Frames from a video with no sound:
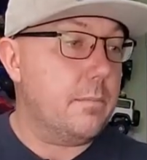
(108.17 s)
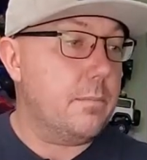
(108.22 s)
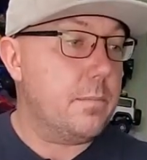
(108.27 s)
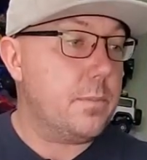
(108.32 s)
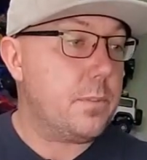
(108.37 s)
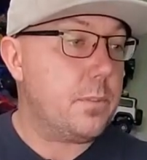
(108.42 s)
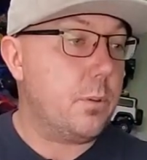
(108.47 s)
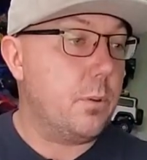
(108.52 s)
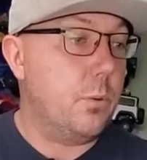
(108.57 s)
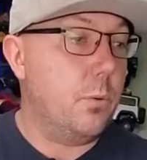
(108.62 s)

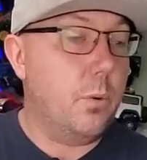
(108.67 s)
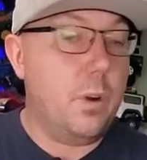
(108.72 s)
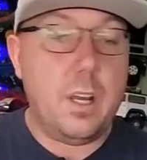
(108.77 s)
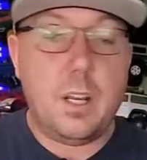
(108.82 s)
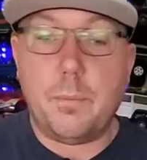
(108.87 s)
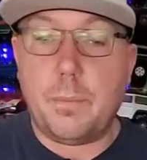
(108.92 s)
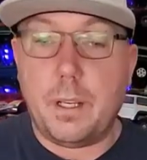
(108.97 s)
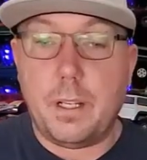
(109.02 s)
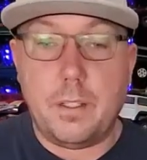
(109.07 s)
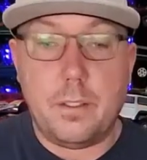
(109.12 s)
So
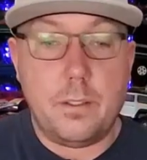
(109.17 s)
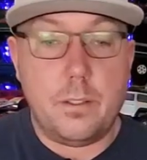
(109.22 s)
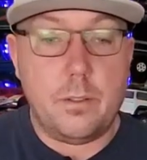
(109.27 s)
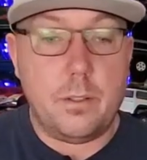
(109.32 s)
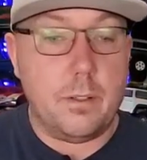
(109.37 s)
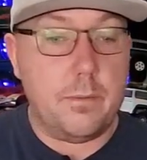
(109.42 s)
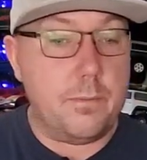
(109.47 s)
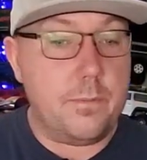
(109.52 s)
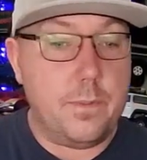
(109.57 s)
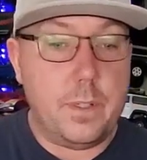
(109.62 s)
what am I
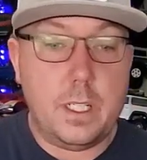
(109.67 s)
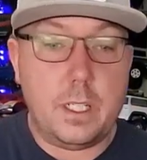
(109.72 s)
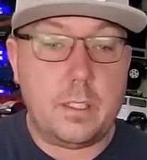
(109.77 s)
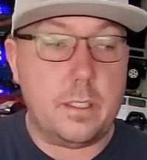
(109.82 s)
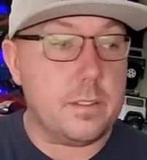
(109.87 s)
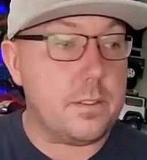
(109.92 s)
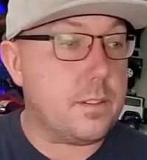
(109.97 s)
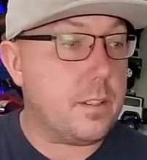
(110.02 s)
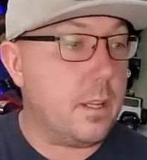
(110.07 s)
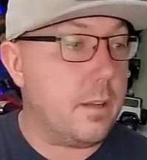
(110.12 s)
doing? Figure
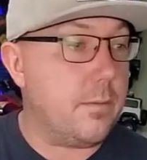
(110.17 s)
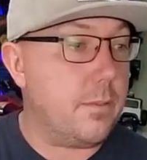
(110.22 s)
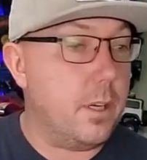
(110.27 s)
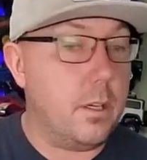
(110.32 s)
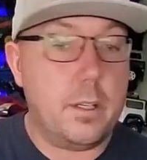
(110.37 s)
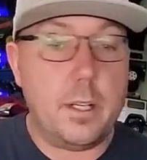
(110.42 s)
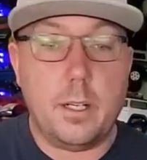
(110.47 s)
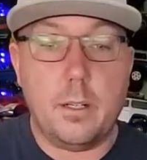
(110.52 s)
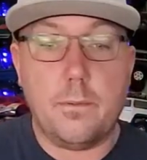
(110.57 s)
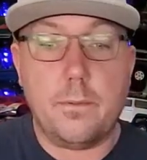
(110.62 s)
your stuff
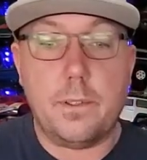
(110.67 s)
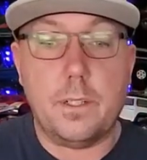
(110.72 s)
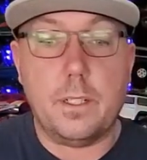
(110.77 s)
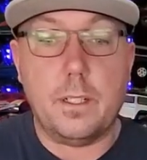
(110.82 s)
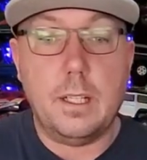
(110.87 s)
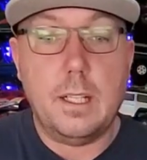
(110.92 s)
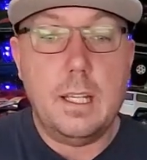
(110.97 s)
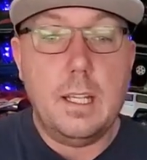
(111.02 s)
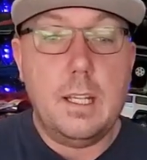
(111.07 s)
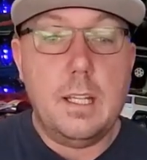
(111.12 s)
out here,
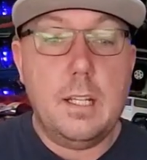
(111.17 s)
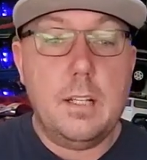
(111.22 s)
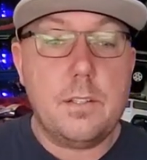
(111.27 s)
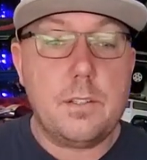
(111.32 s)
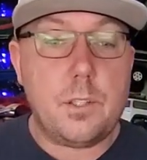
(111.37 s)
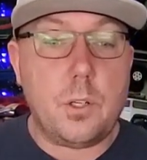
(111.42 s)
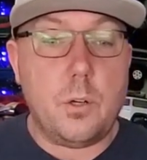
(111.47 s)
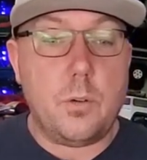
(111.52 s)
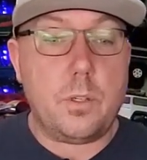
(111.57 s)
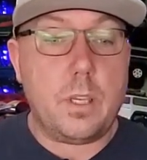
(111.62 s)
Phil.
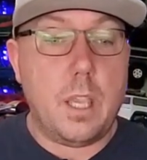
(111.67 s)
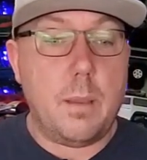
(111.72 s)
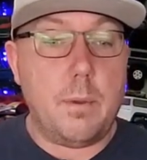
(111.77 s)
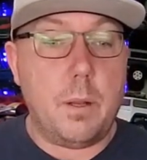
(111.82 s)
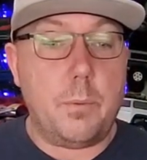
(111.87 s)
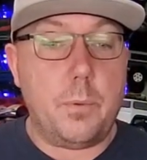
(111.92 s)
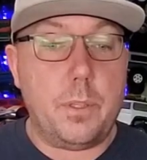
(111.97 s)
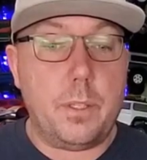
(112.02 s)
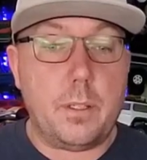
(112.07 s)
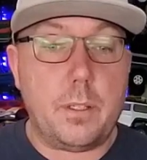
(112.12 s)
So came
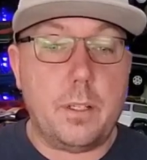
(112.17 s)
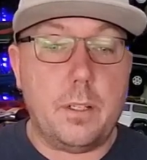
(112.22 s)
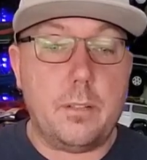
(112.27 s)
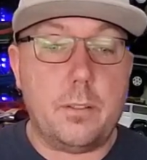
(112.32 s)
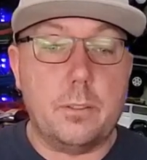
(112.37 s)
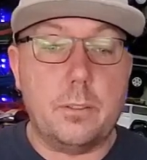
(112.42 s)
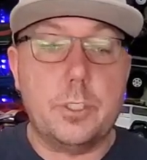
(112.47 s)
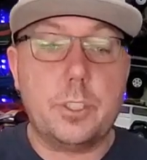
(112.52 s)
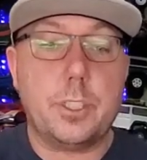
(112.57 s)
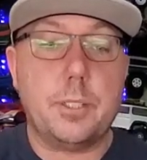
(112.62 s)
up with a
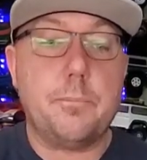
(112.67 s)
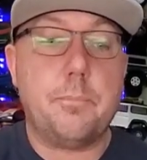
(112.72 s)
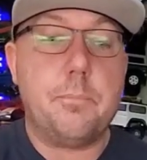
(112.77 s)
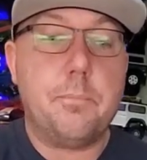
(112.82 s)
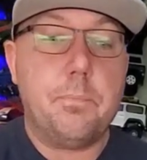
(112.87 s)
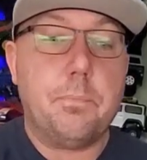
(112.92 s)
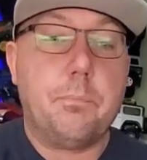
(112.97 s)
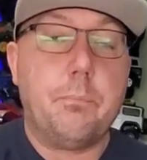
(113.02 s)
conclusion.